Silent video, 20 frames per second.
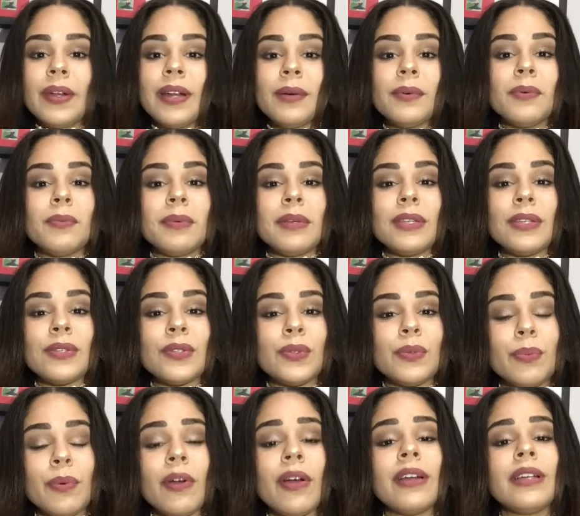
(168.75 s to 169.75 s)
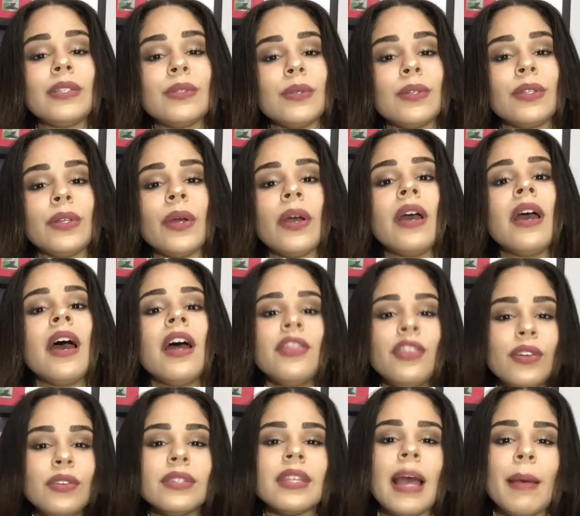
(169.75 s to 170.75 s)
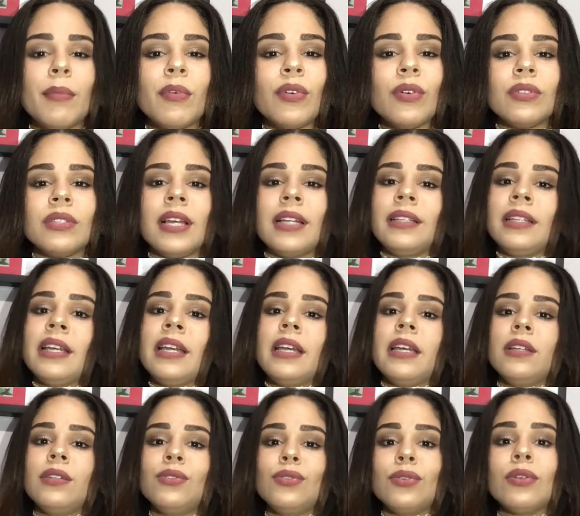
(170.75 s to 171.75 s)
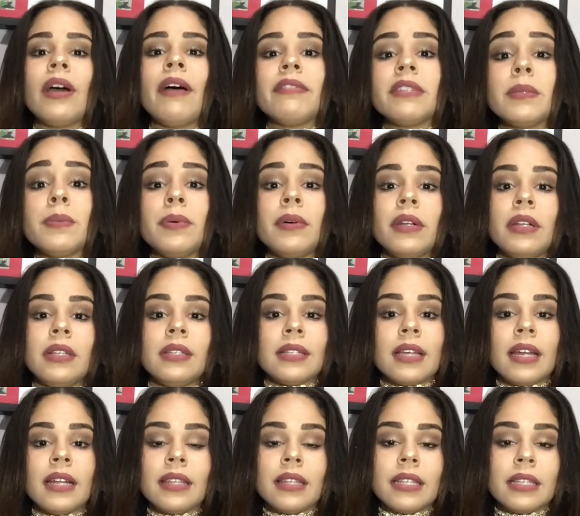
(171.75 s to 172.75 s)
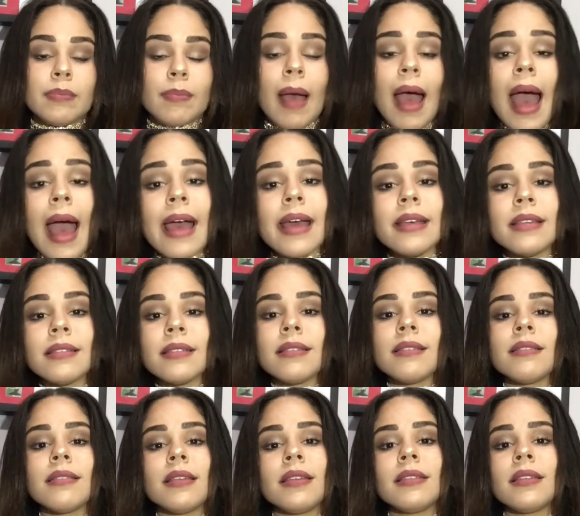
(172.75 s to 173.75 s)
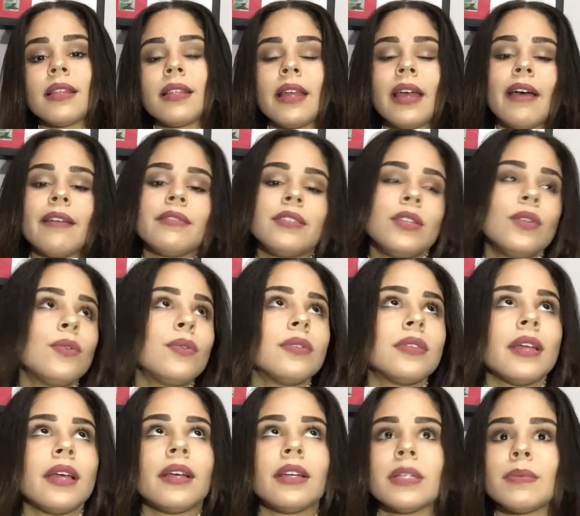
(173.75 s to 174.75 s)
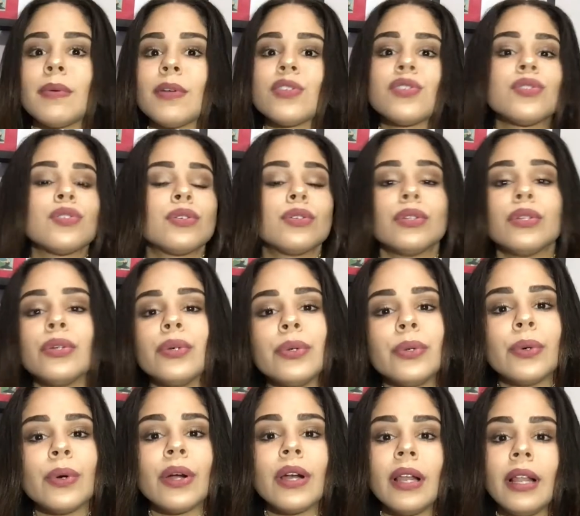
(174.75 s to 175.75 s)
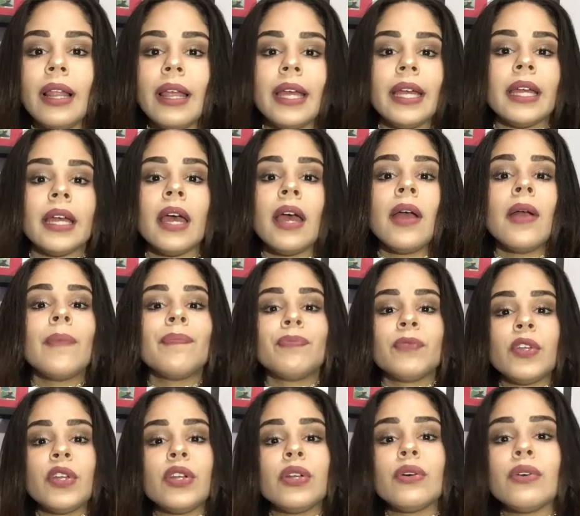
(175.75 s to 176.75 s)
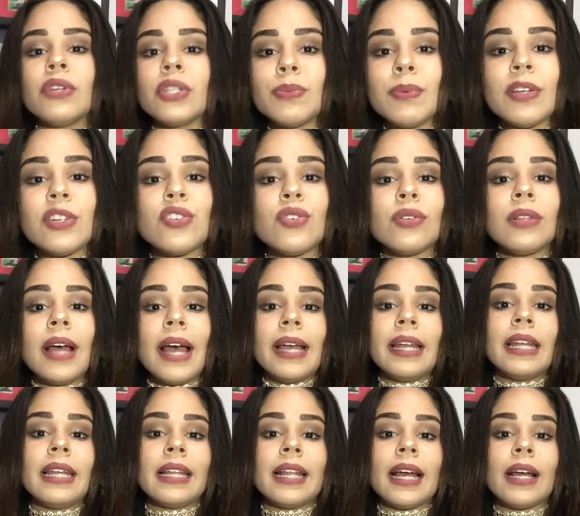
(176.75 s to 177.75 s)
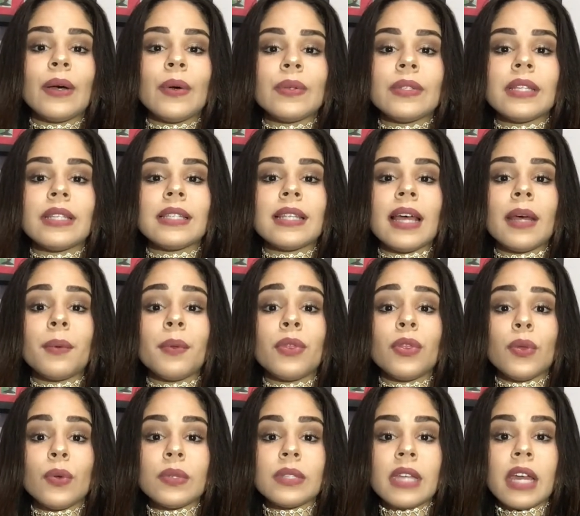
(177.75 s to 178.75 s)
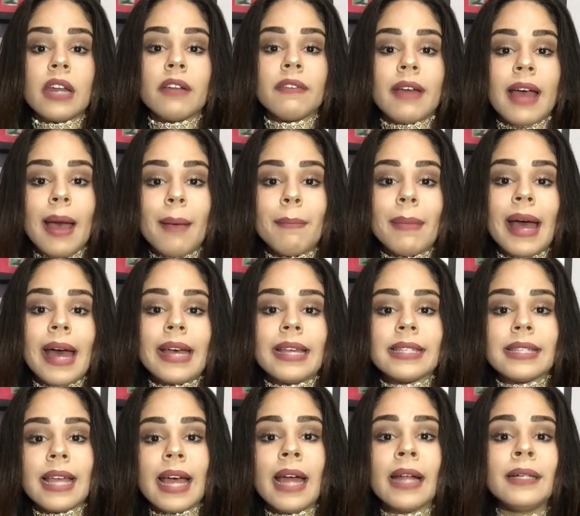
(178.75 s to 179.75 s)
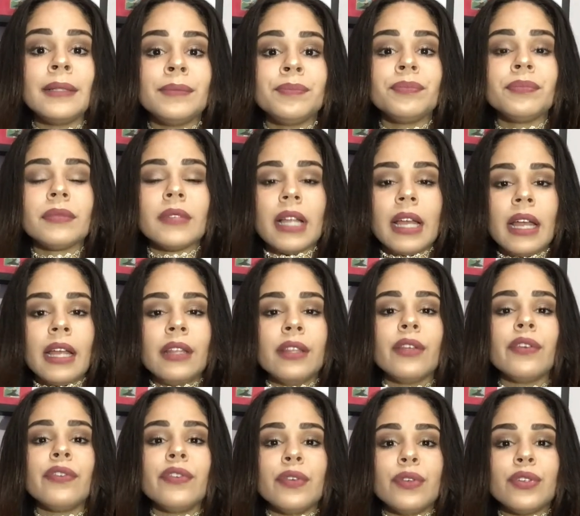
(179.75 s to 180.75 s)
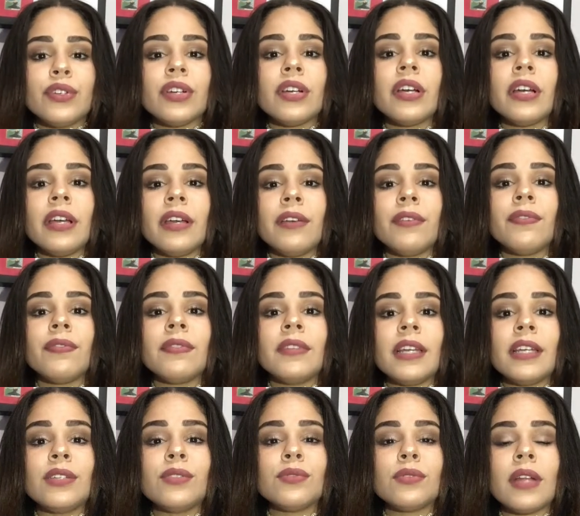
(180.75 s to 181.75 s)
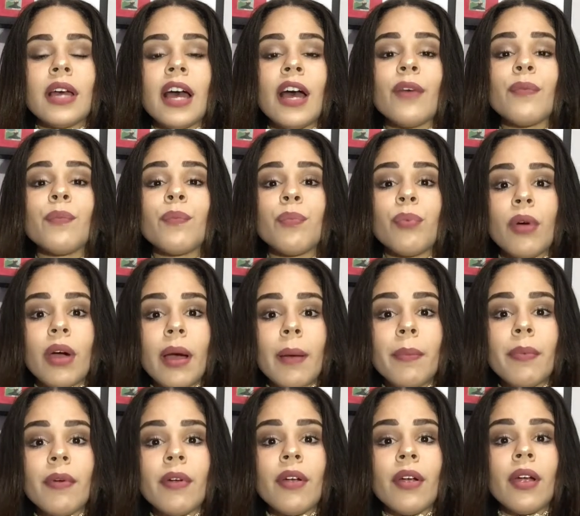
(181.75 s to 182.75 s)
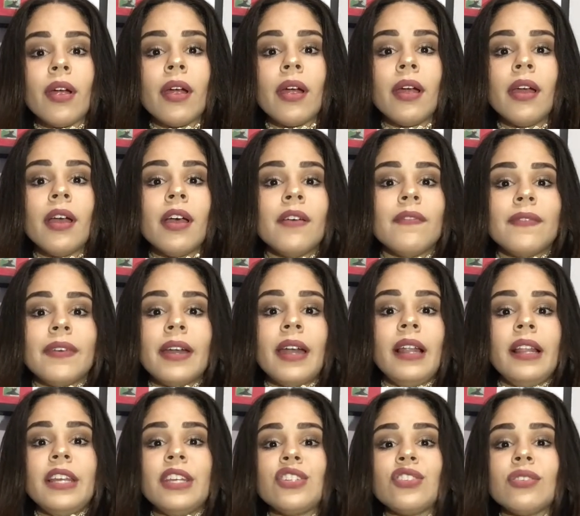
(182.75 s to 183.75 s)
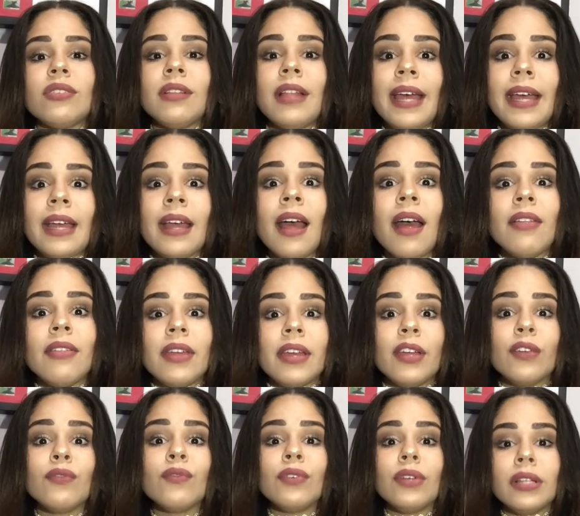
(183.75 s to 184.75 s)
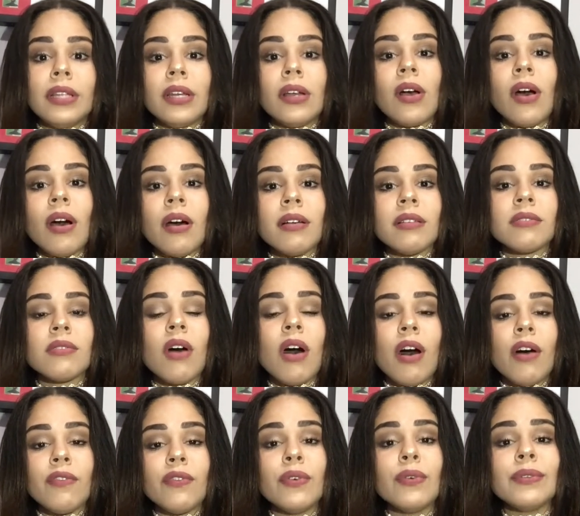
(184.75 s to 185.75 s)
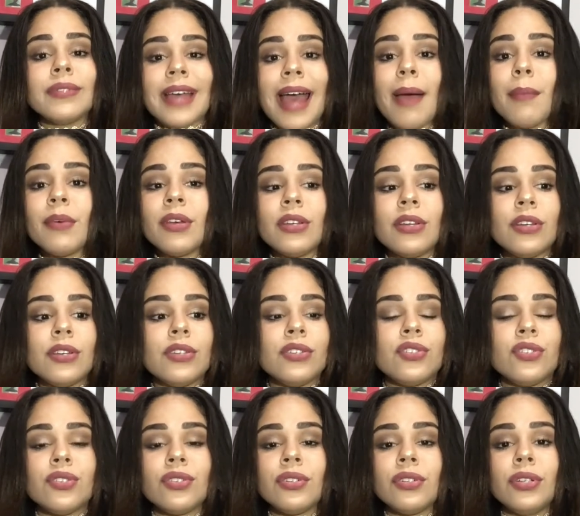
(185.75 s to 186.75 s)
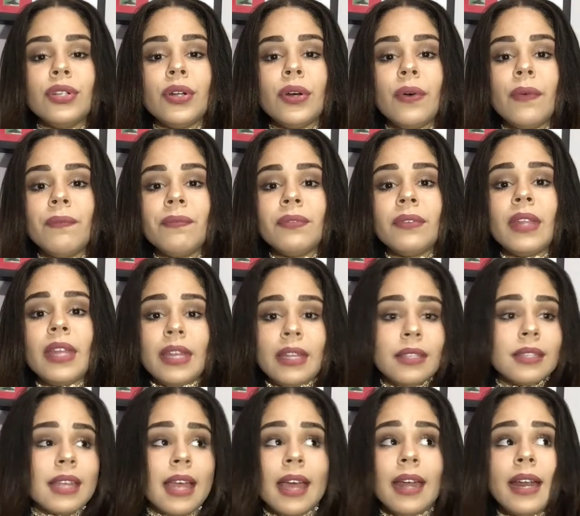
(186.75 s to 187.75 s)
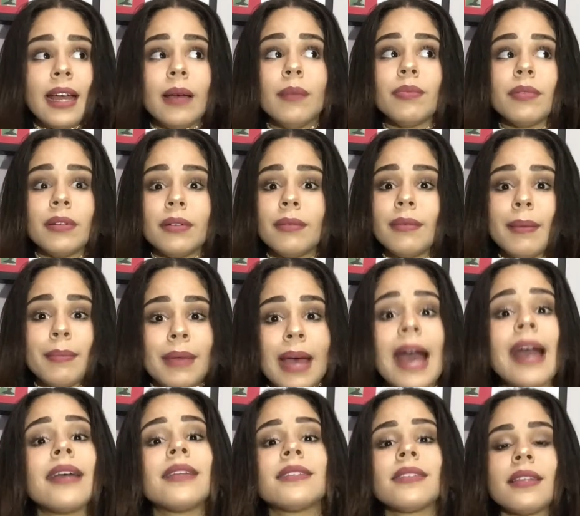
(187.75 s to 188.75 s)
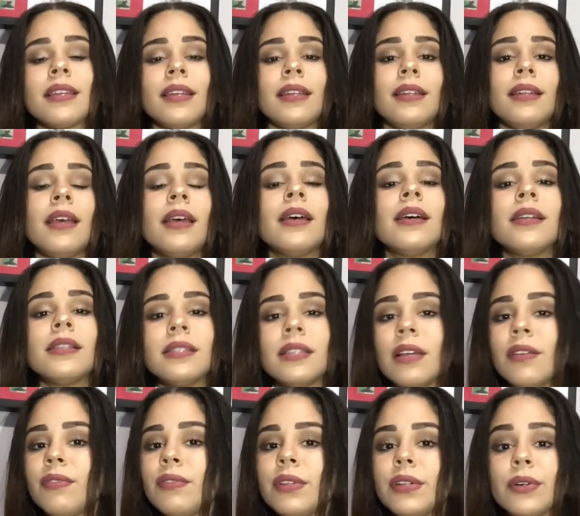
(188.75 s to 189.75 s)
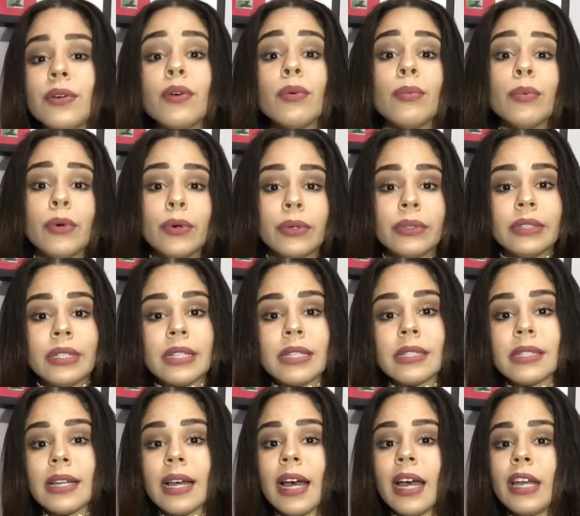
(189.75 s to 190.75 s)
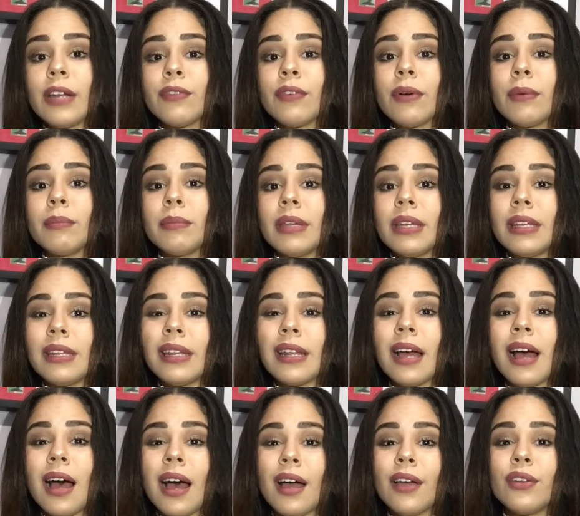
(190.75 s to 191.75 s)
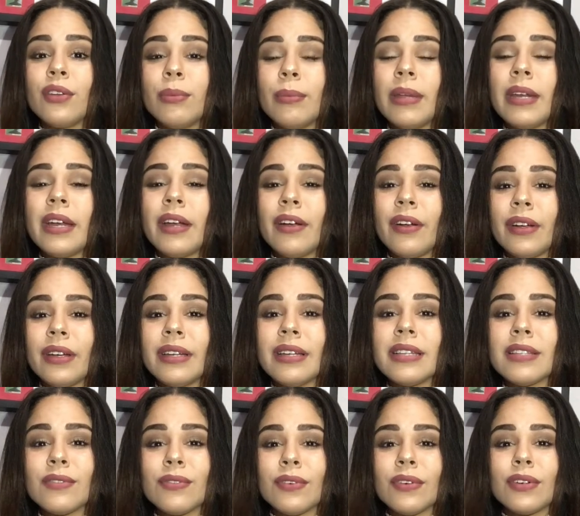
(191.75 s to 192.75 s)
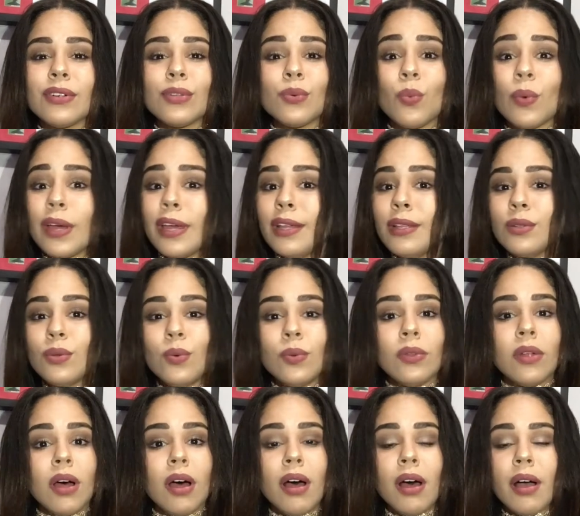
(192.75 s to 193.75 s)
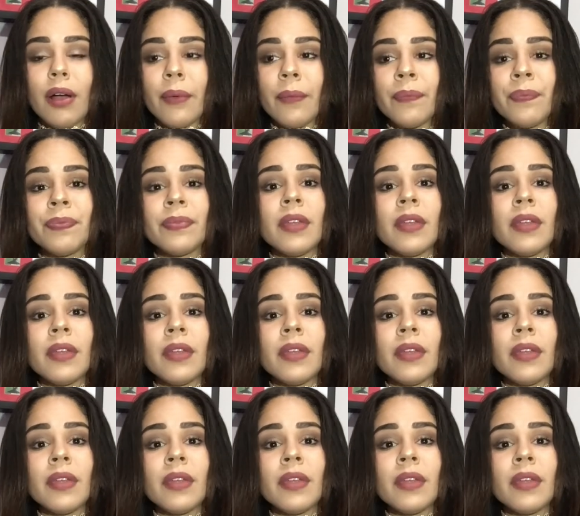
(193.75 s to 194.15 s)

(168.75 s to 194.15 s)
And I will be super honest with you, there's chemicals that they do have to put inside of these bags and things that they have to use, like a special glue or like, you know, a special lining that goes inside with those kind of handbags, that in the future, if do not have proper ventilation, like, they can really cause awful damage. You know, things can happen. The bags can definitely grow mold inside from being in hot, humid areas for way too long.